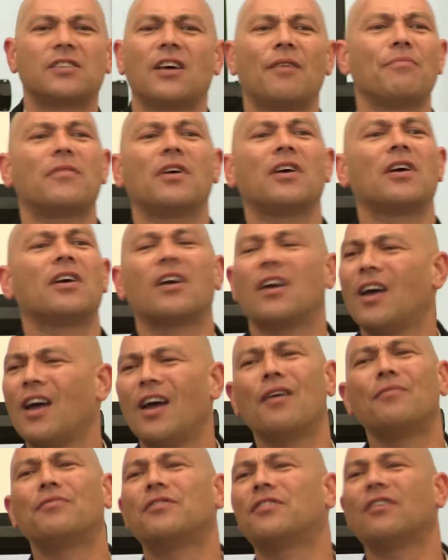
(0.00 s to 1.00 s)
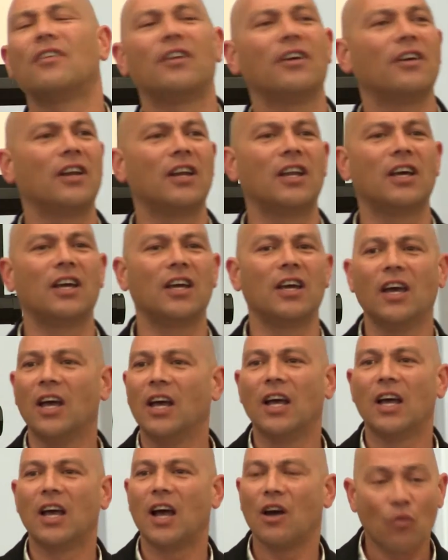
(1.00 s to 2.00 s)
something absolutely,
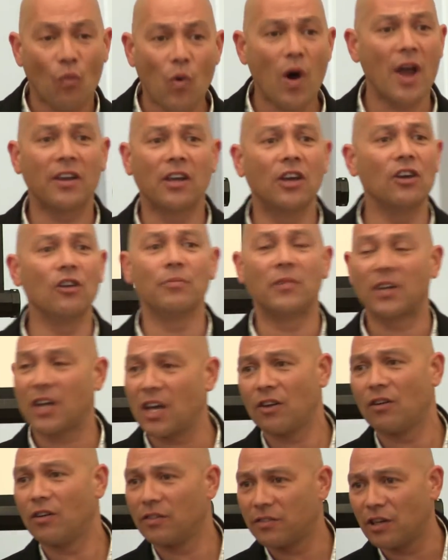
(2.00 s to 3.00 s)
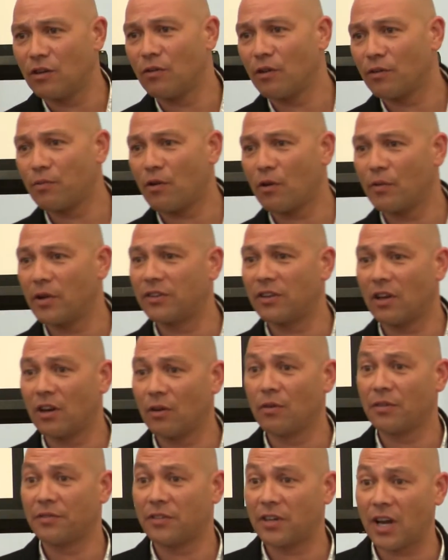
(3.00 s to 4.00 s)
one human cannot deal with what we're
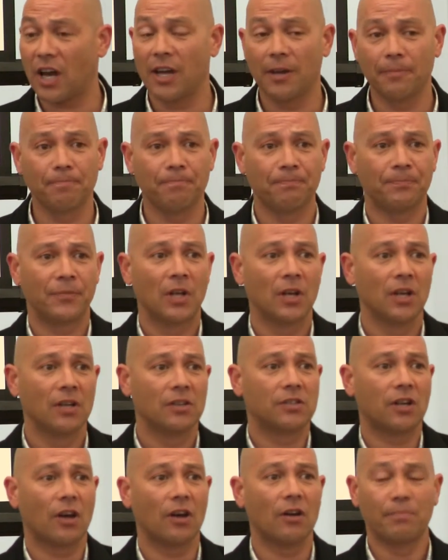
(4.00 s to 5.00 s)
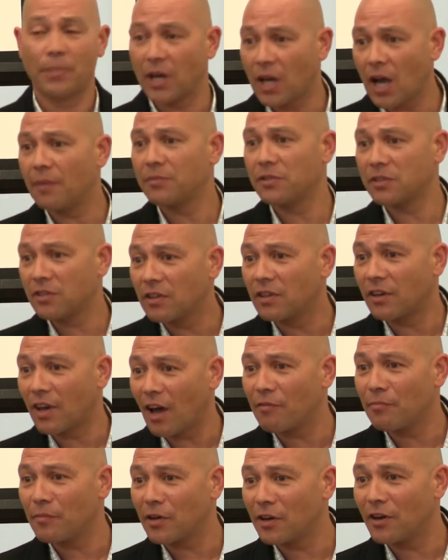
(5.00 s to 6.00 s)
dealing with today. So big ups to the
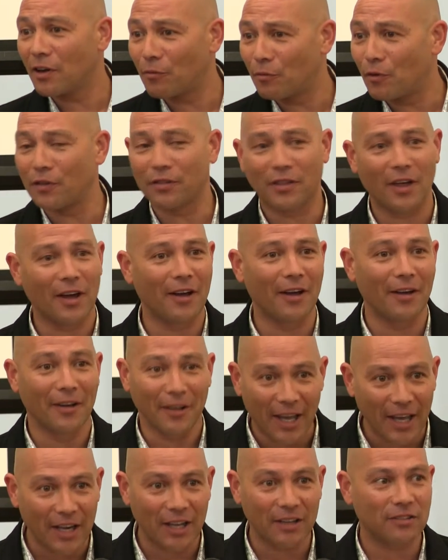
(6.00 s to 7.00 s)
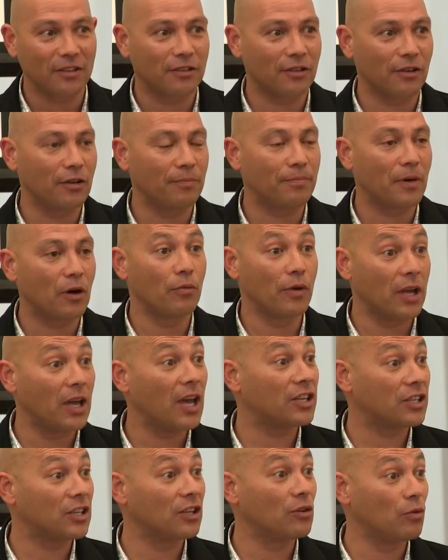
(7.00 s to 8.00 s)
government and what they're heading to do, but we
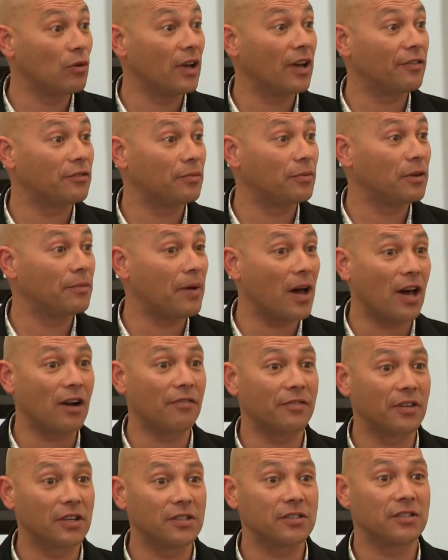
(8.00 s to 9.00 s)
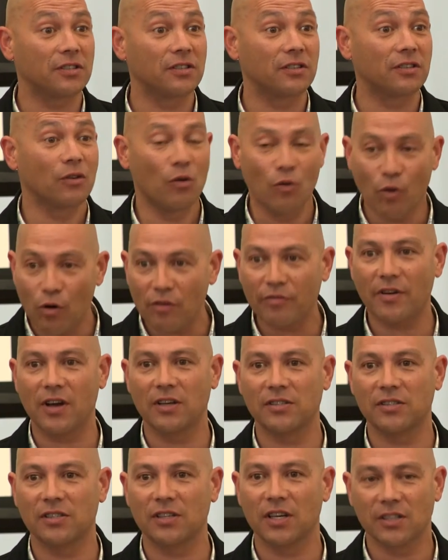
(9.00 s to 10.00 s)
actually all have to be part of this, all of
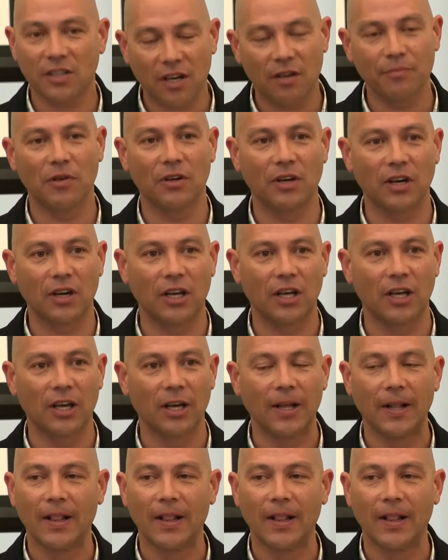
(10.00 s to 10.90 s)
us as a community.